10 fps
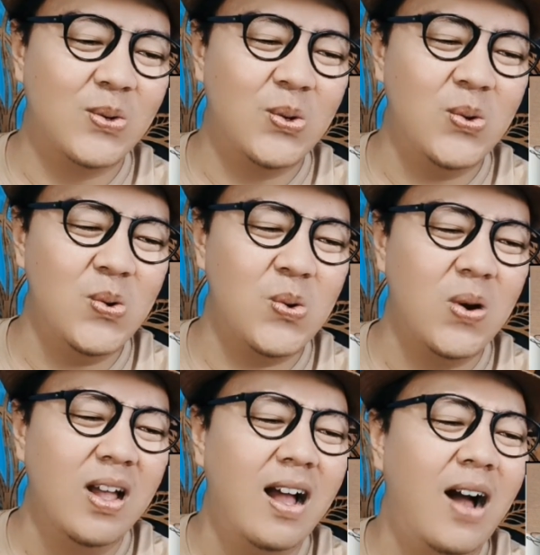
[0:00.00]
Ooh,
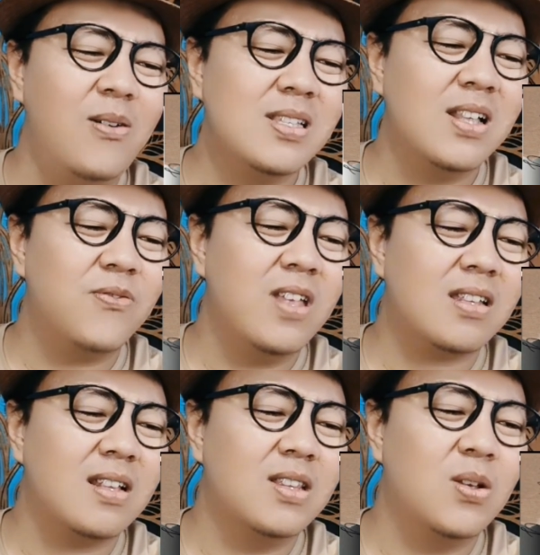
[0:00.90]
I always love
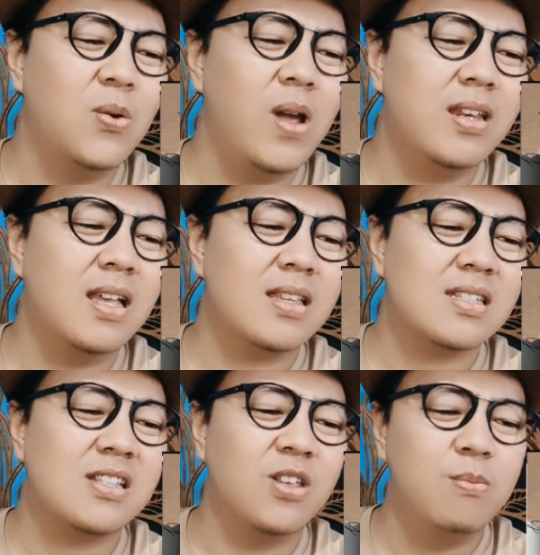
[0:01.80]
that the way that
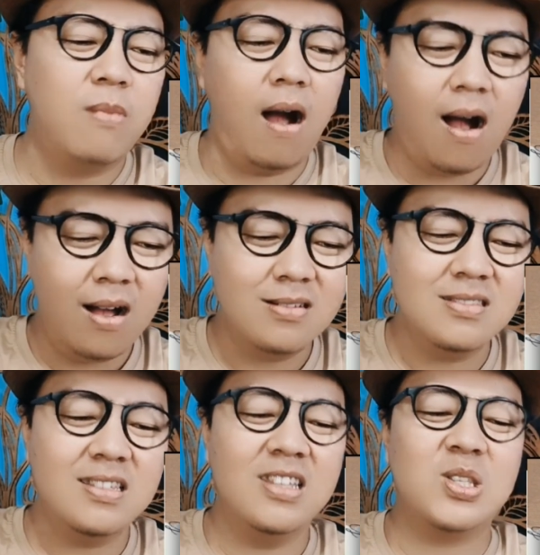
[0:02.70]

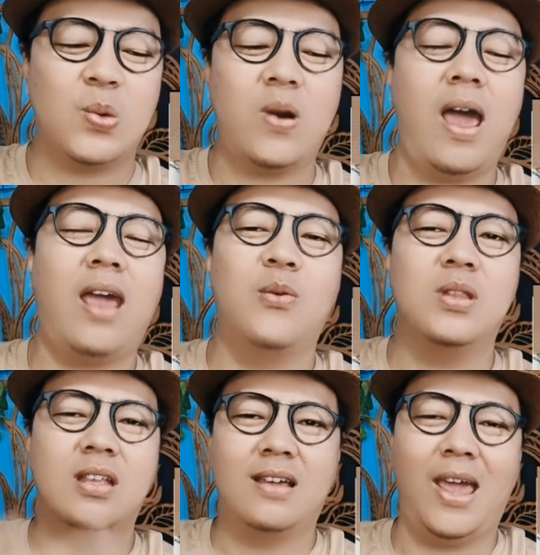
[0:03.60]
Slimane interact
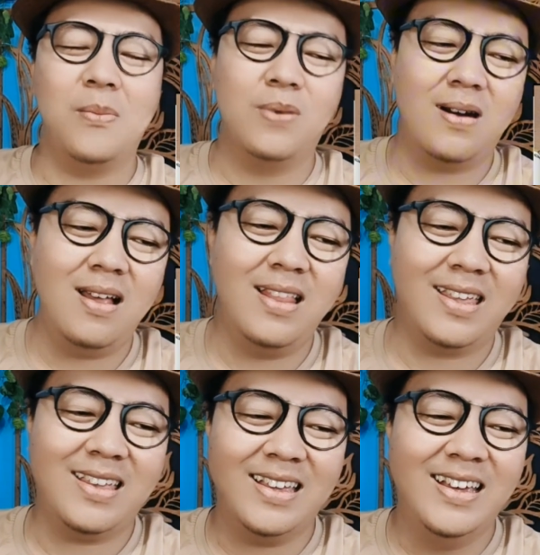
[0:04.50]
with the camera.
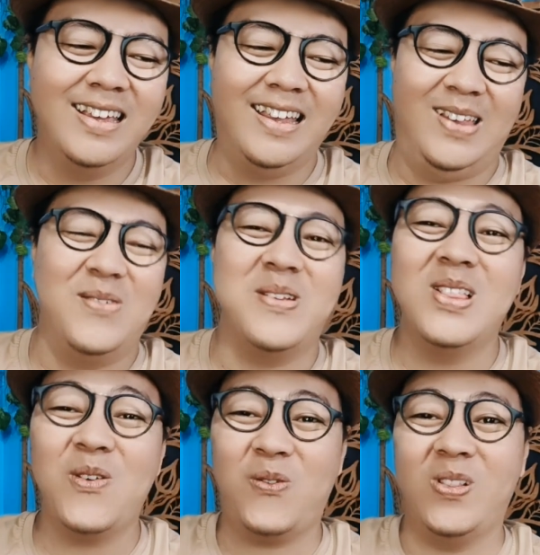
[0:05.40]
Like he
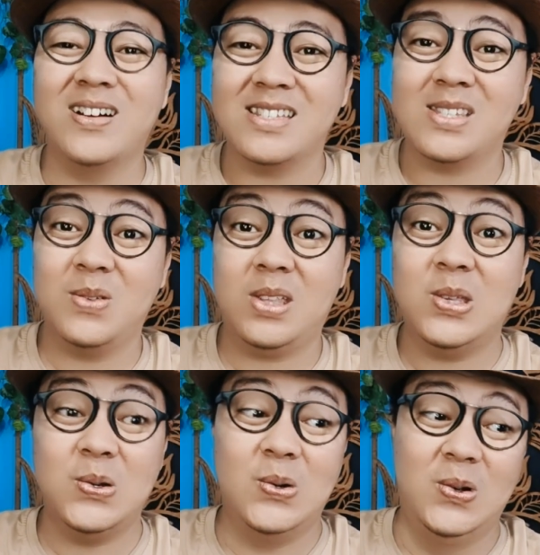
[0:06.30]
really flirts with
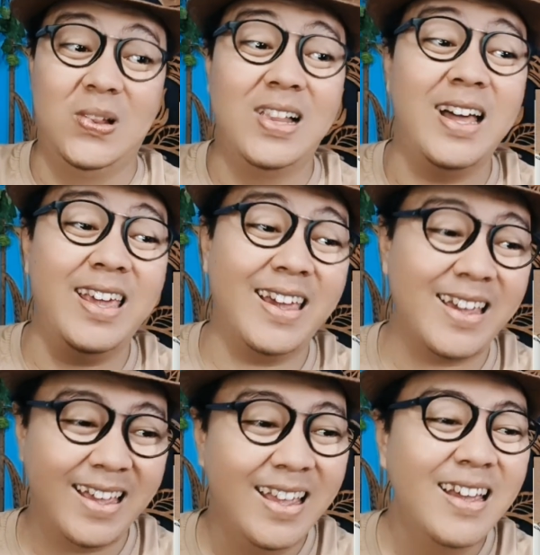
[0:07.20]
you.
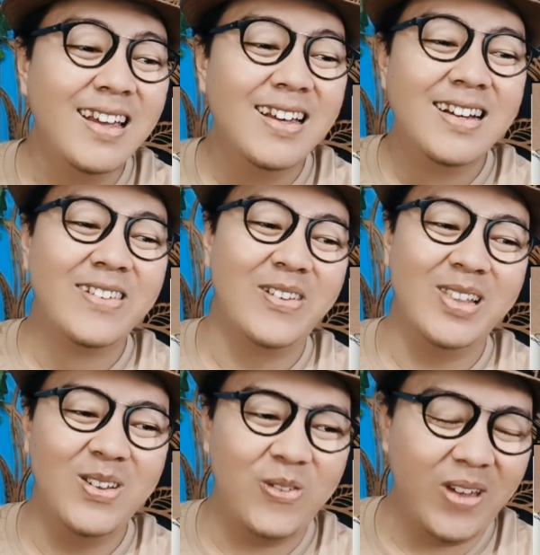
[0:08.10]
Like,
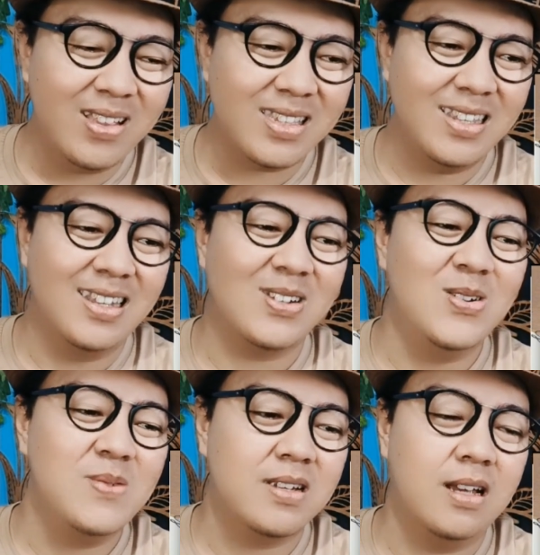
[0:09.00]
really felt it.
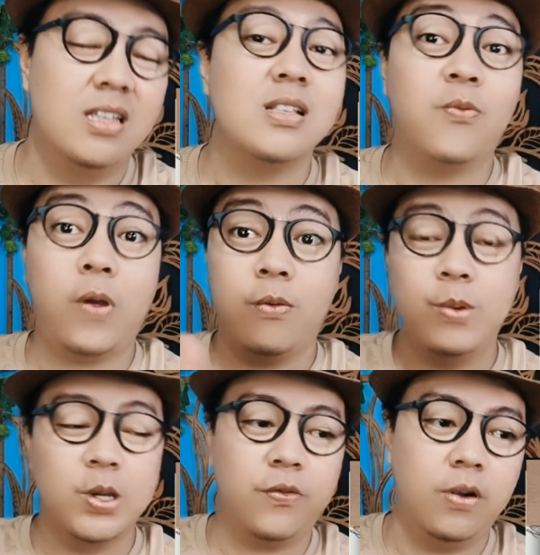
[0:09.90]
Oh my god, he's a very
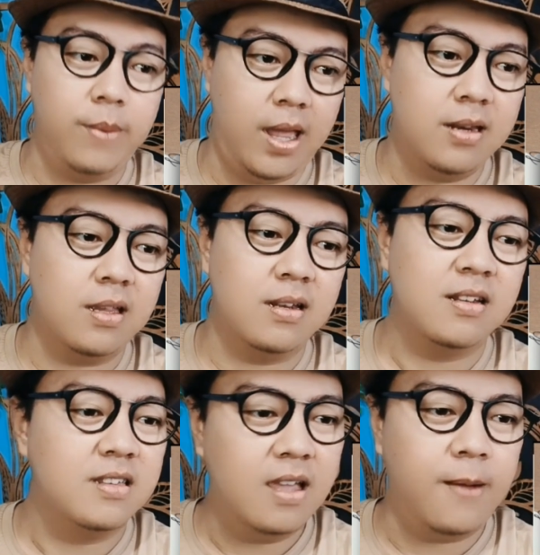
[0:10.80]
beautiful man.
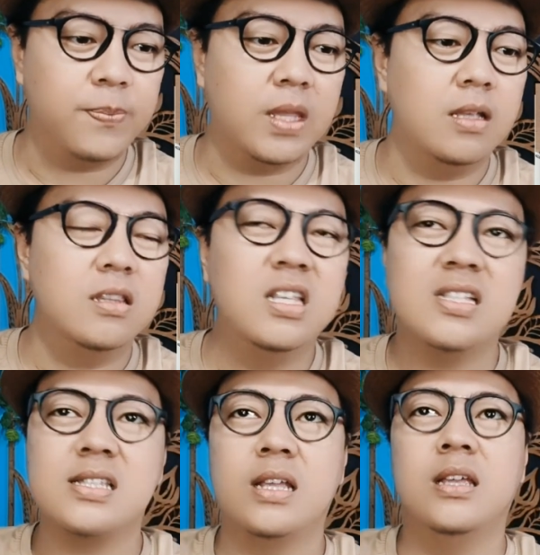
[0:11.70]
And yeah,
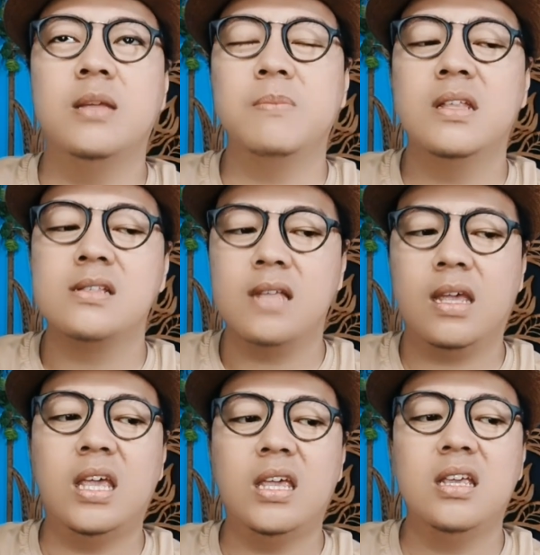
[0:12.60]
this, it means that
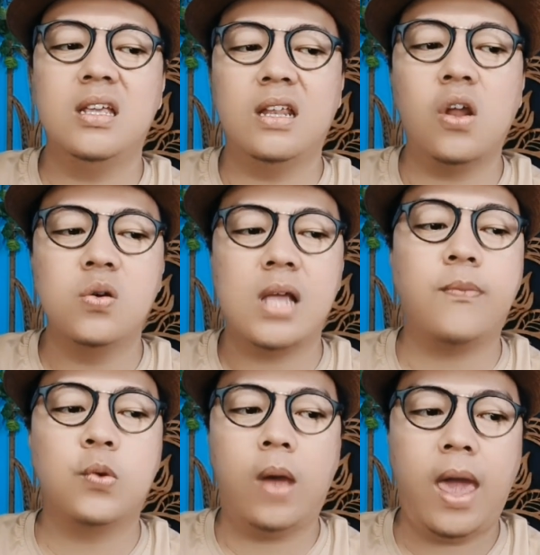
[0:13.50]
he knows how
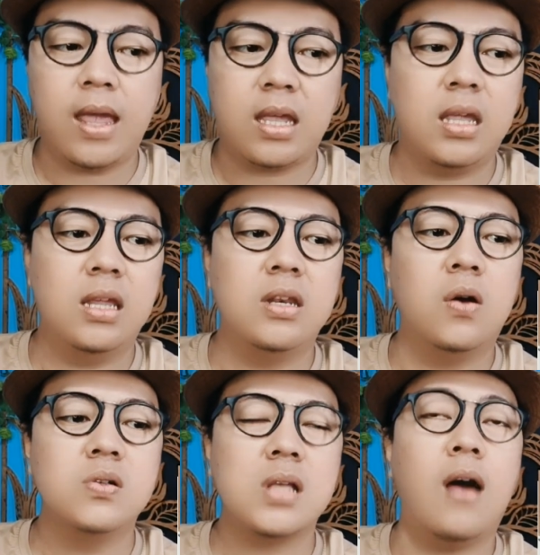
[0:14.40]
to act, he
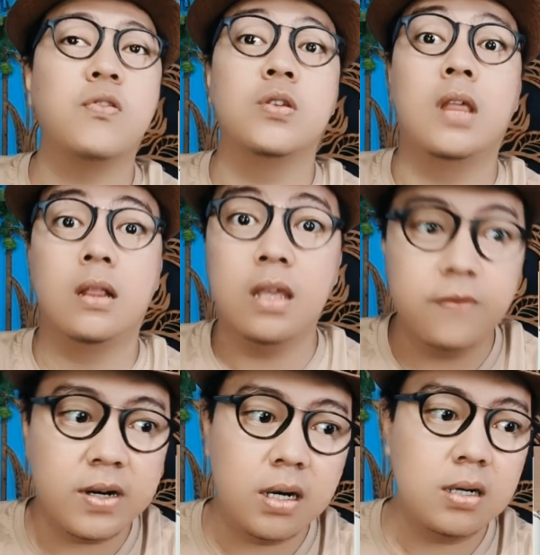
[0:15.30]
knows how to
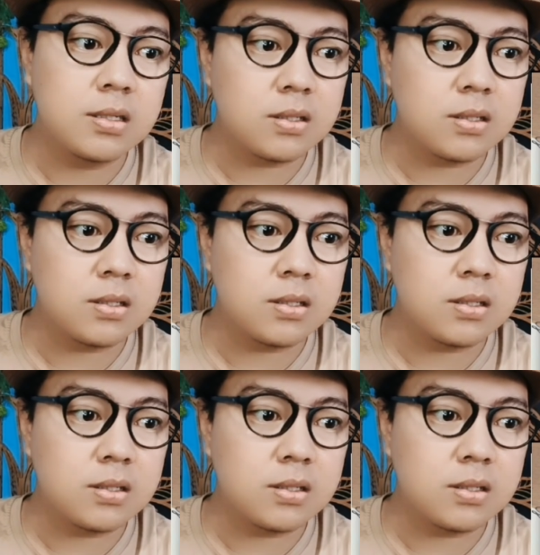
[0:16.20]
deliver the